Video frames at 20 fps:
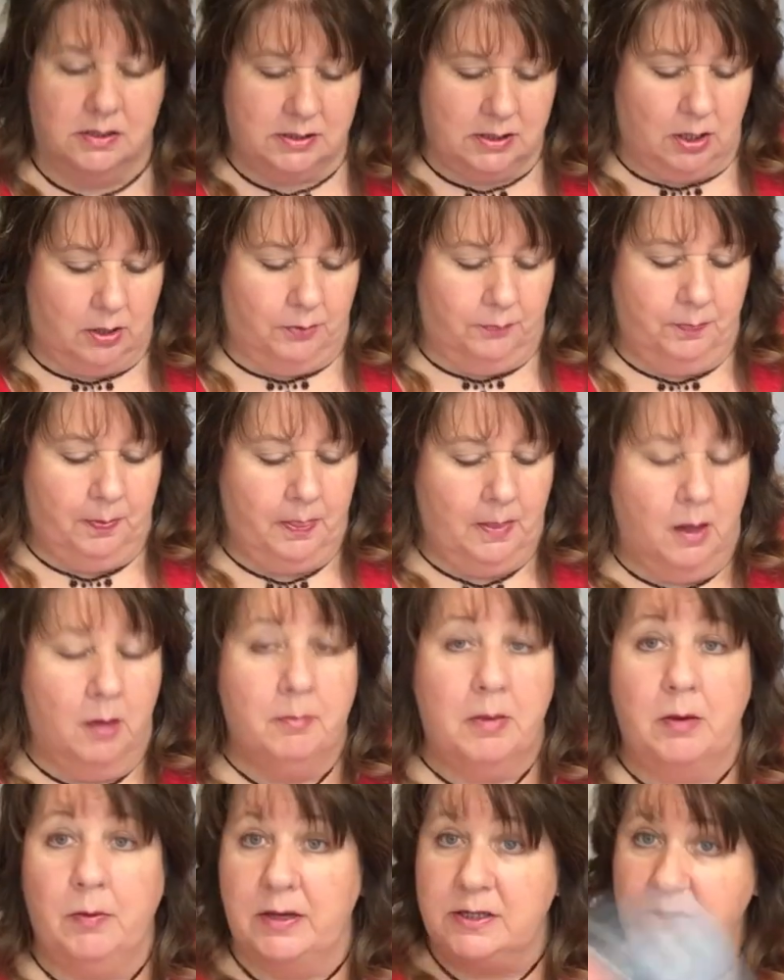So,
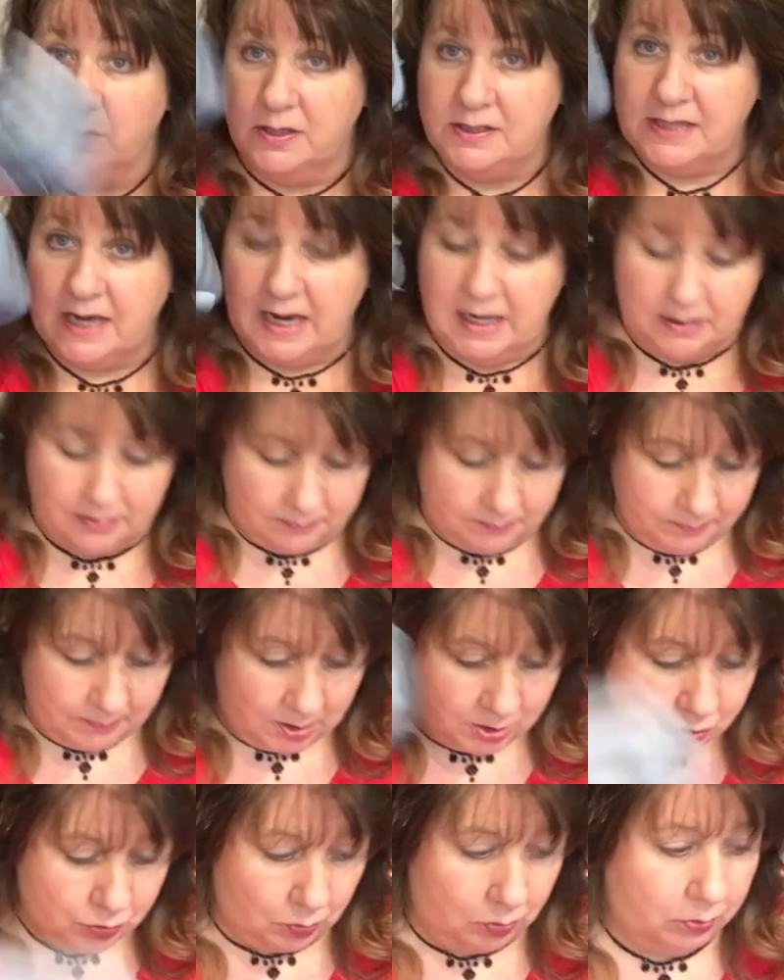anyway, so I take
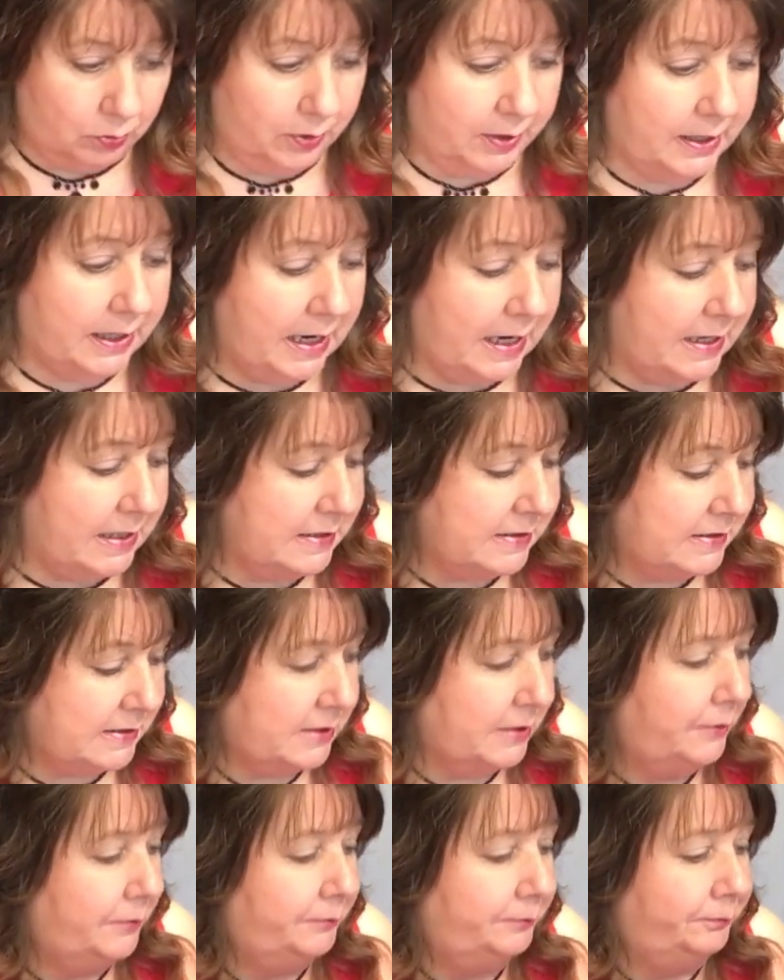a jewelry case.